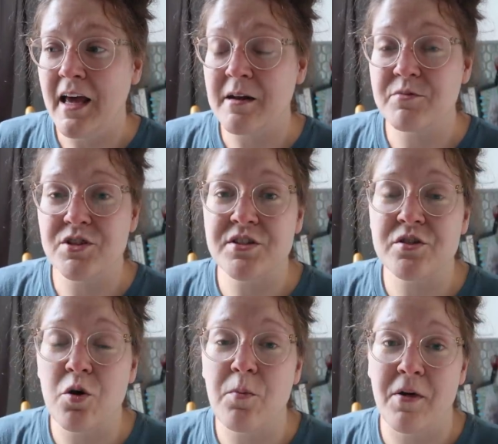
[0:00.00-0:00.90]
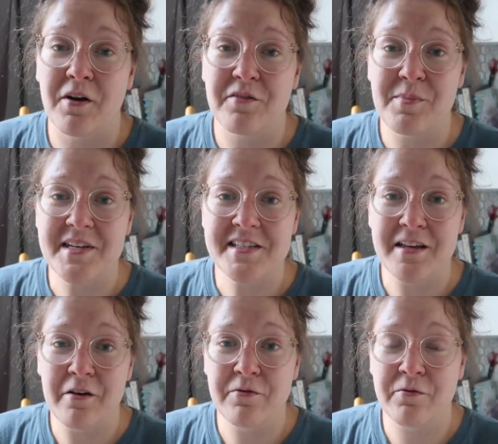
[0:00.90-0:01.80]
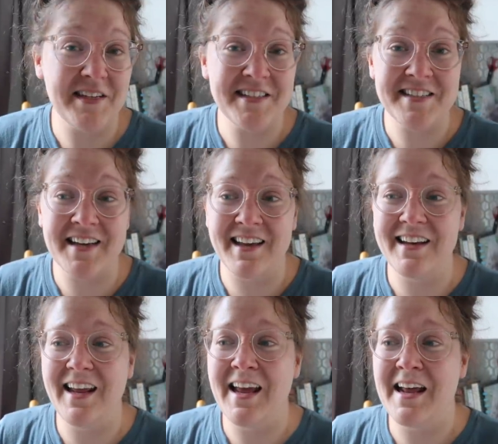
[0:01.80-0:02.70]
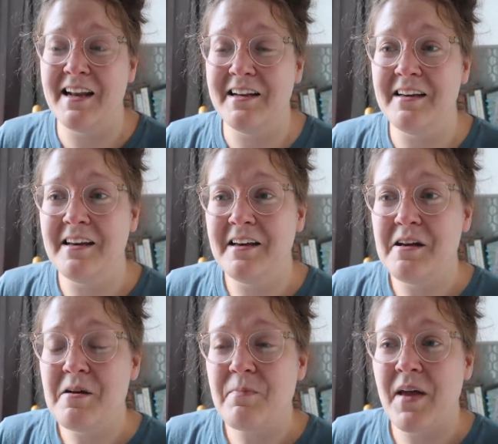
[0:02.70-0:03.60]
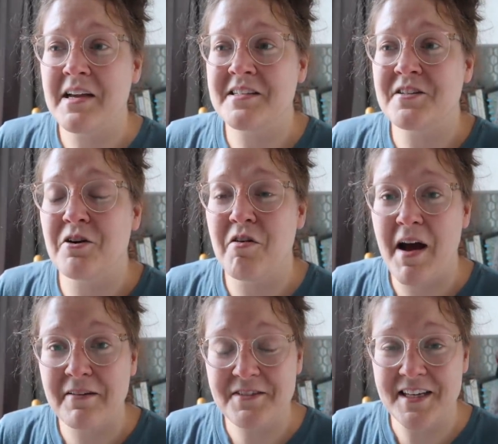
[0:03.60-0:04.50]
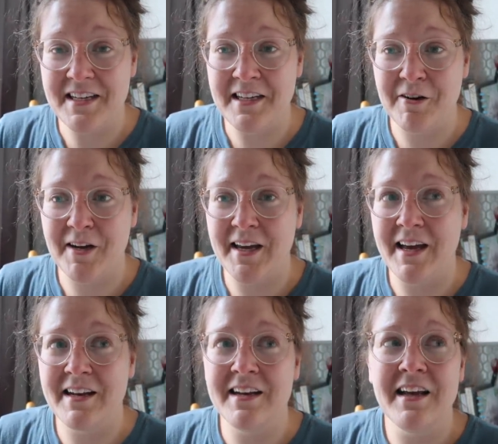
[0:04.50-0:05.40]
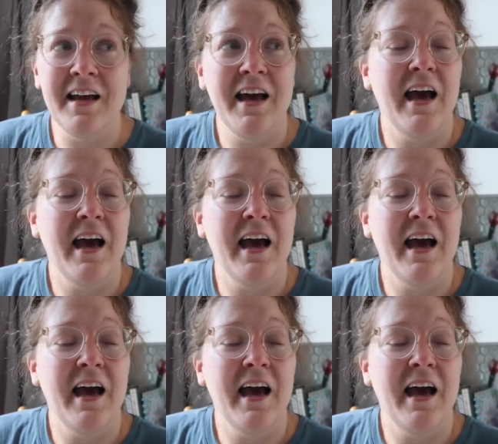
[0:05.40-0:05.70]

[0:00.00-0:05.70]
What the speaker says: And I'm just so proud of myself that it's done and I can start crafting in here again.